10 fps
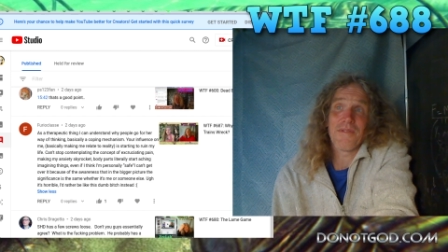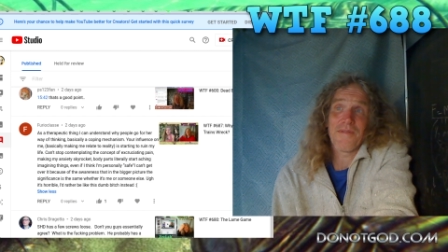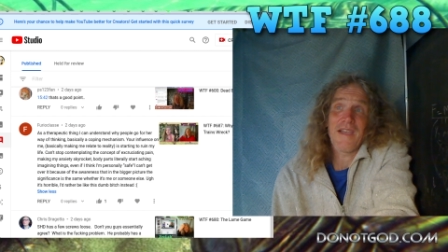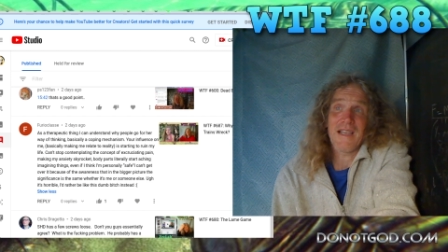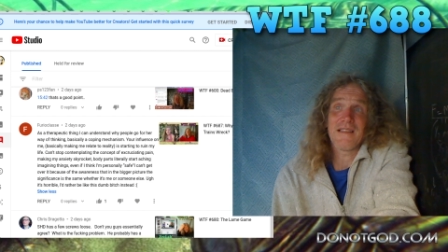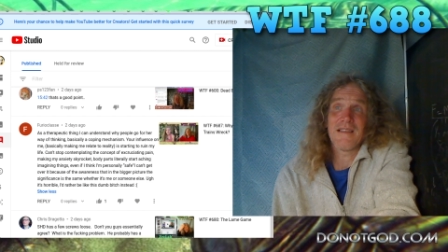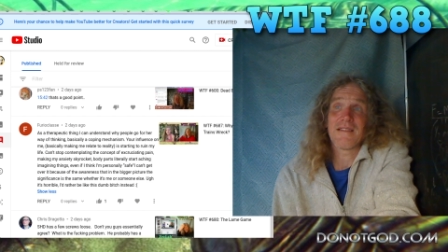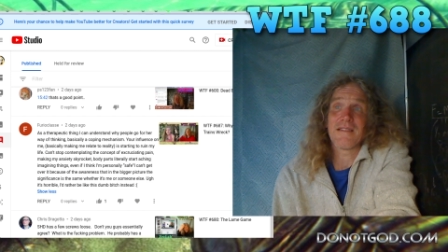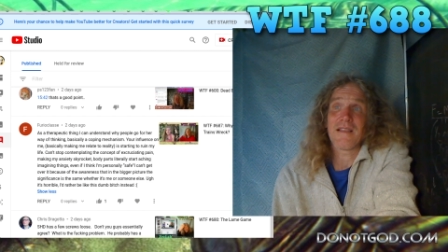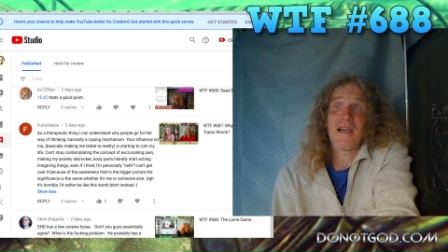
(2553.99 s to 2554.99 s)
the fact
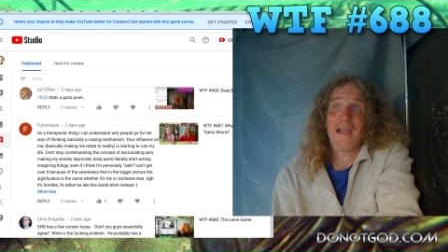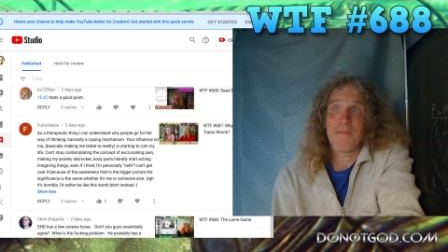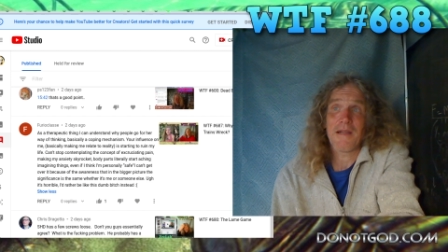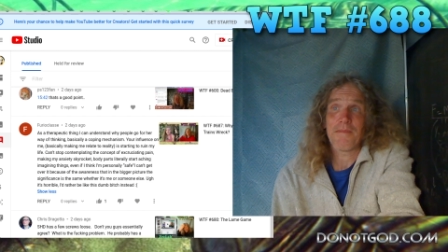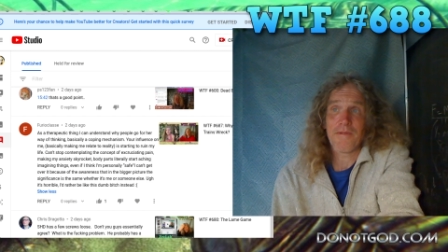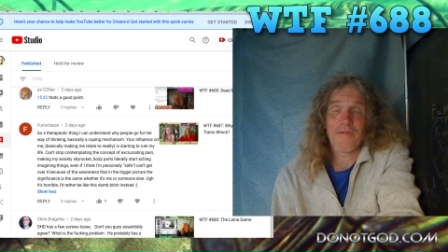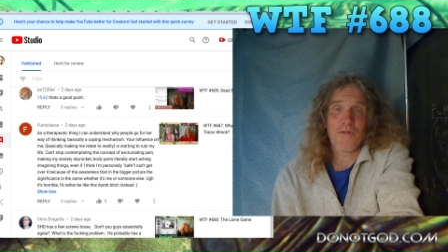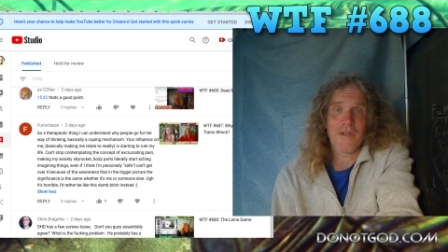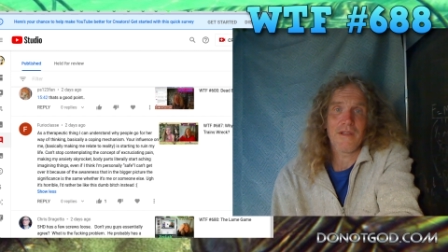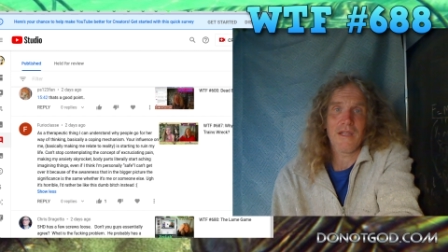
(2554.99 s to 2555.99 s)
is is i'm not
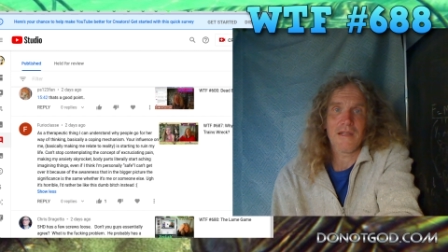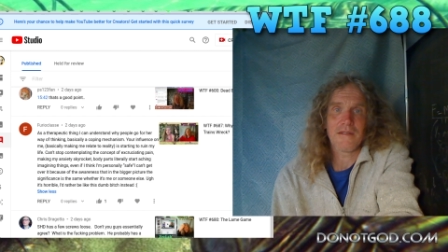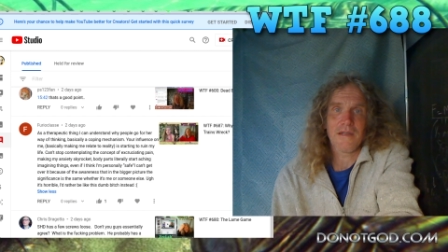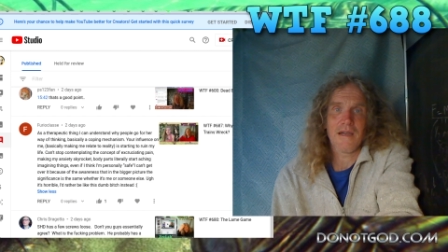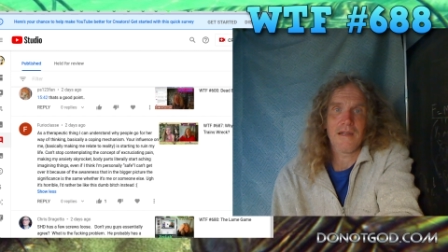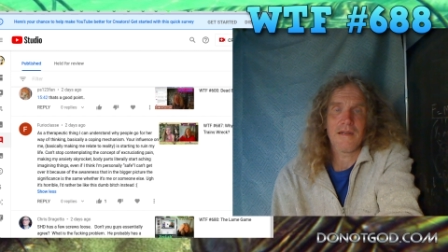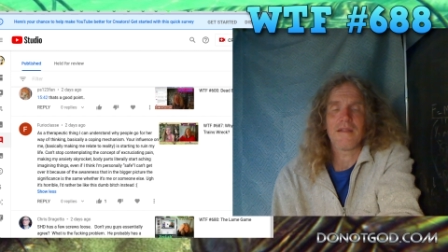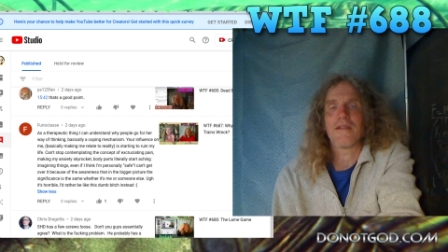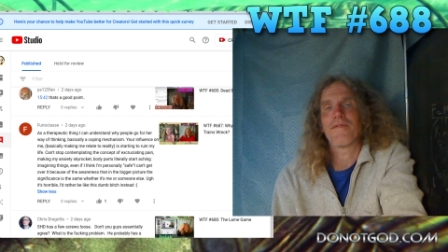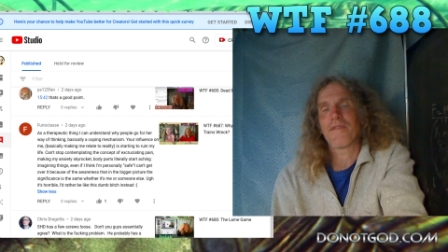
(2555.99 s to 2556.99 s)
provoking the
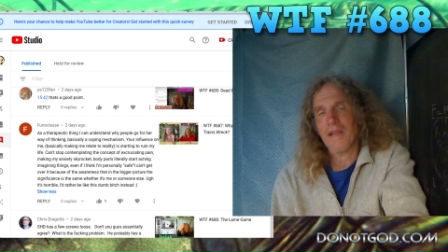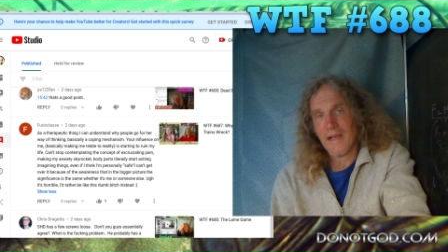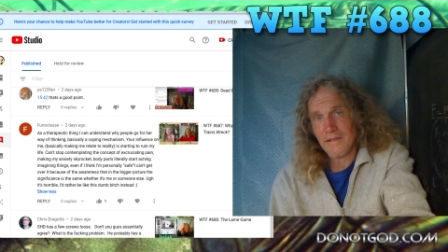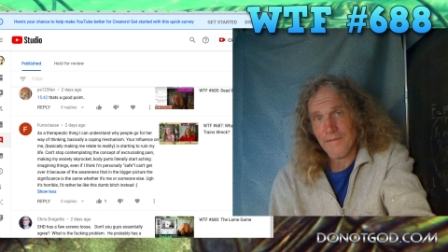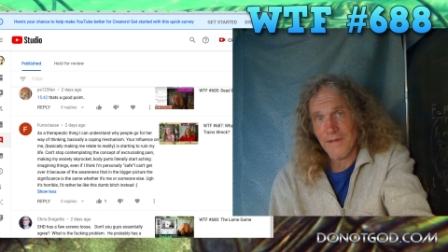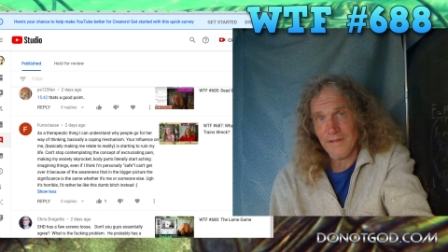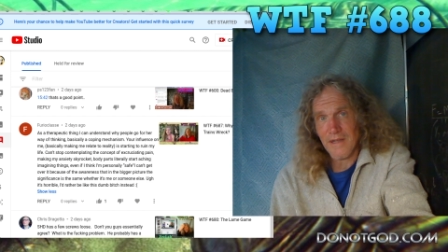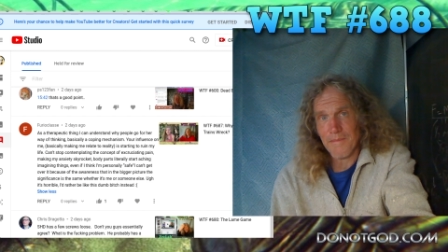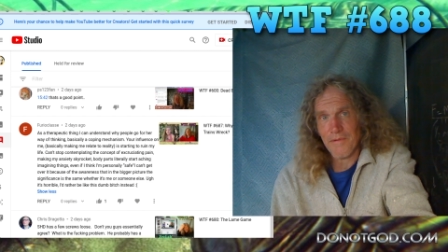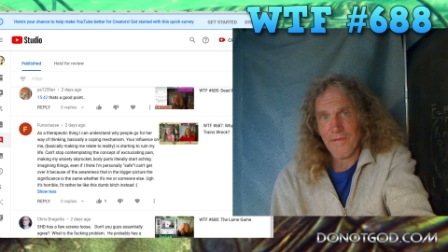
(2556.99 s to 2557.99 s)
anxiety the philosophy
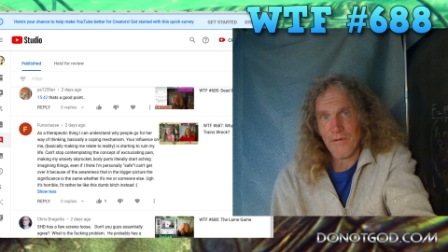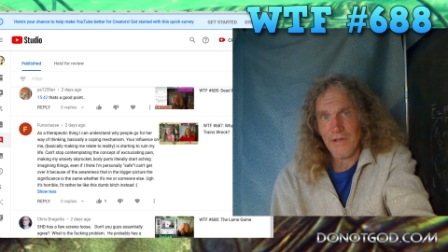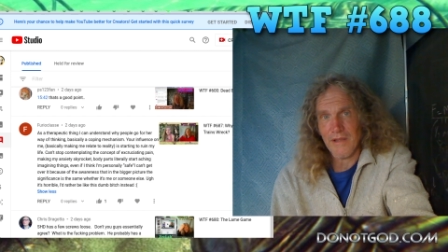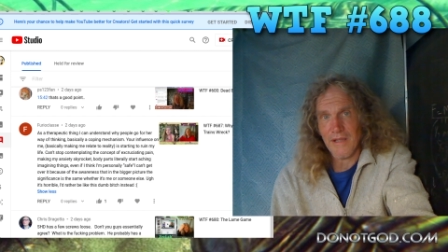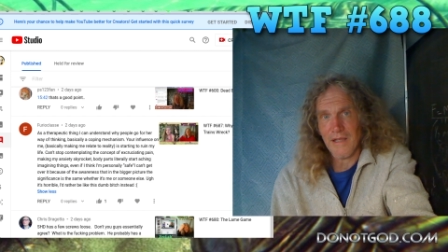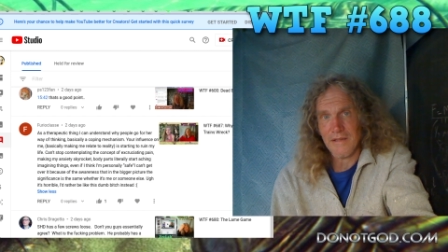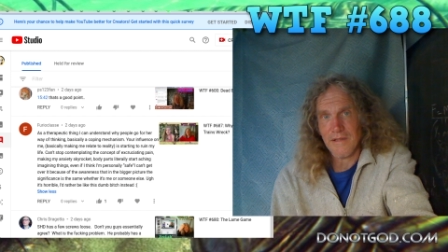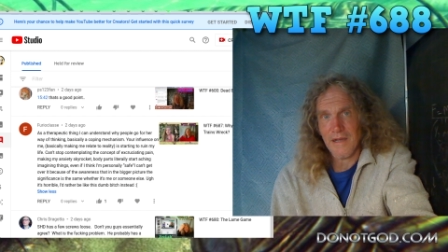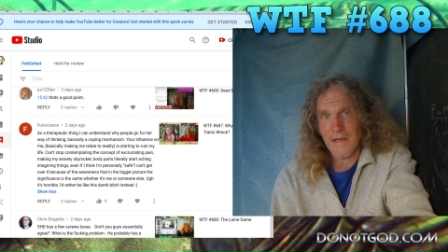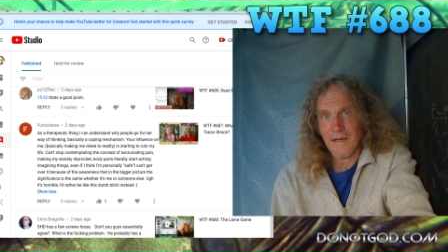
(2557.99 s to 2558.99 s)
is not provoking the
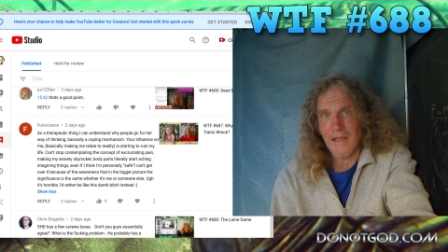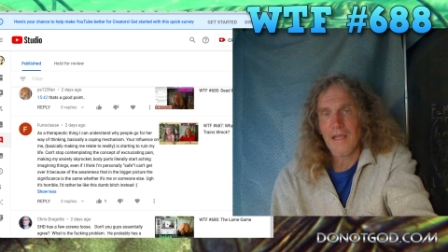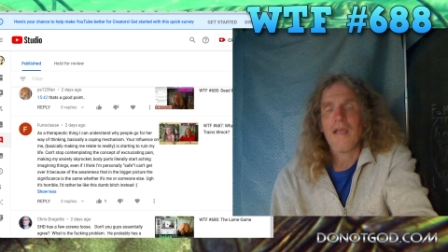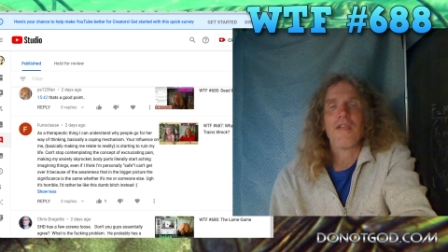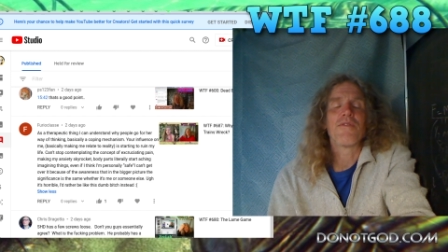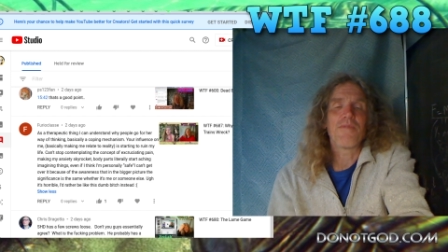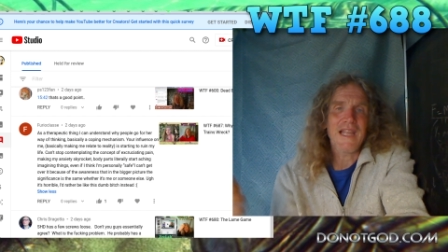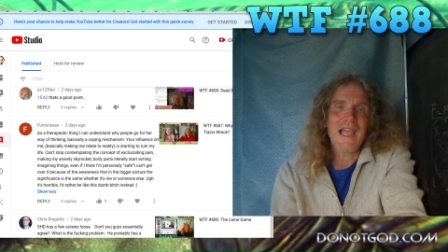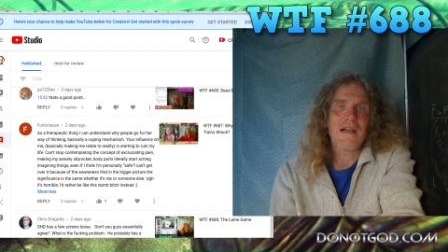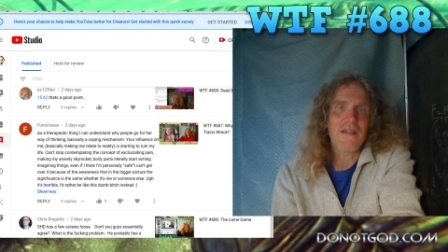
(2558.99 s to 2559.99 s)
anxiety the
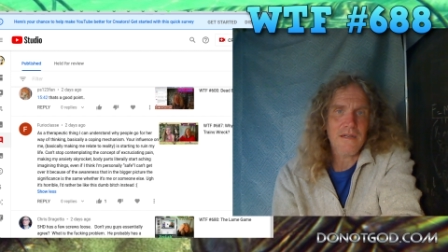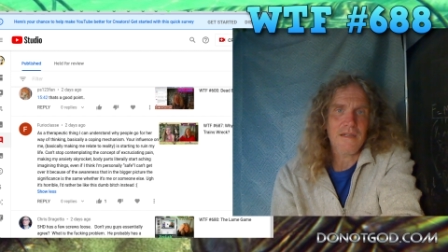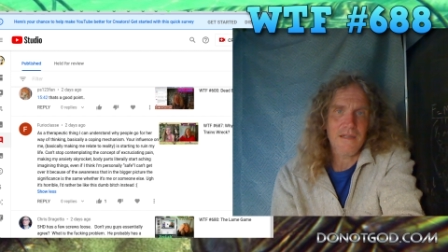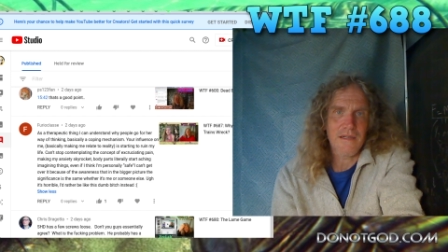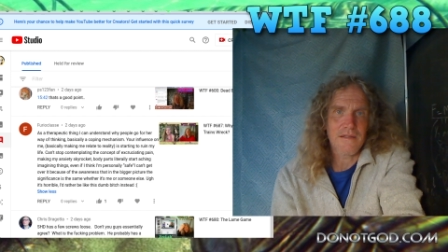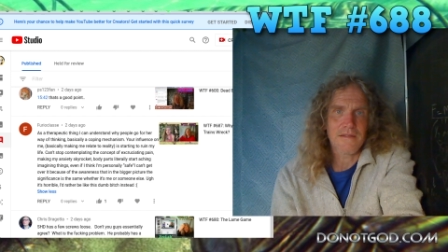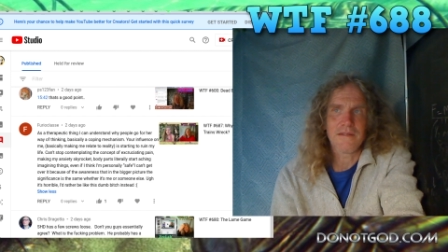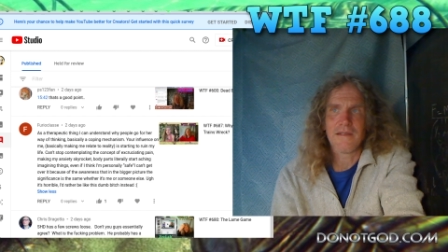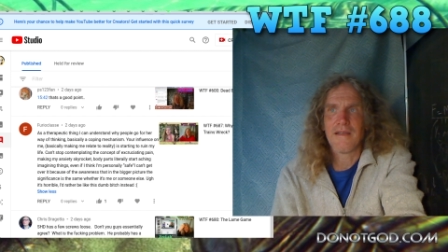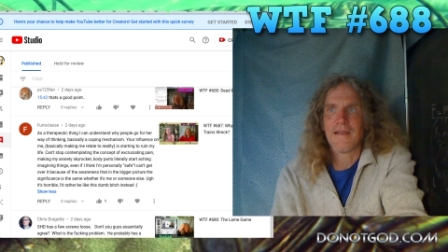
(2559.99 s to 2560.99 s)
reality
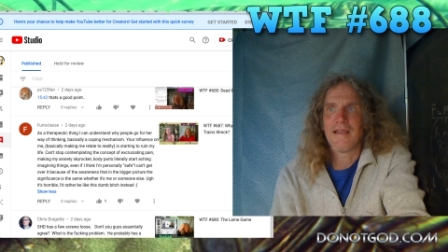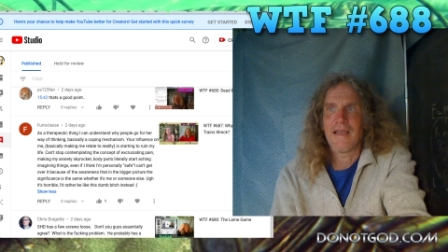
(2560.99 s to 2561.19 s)
is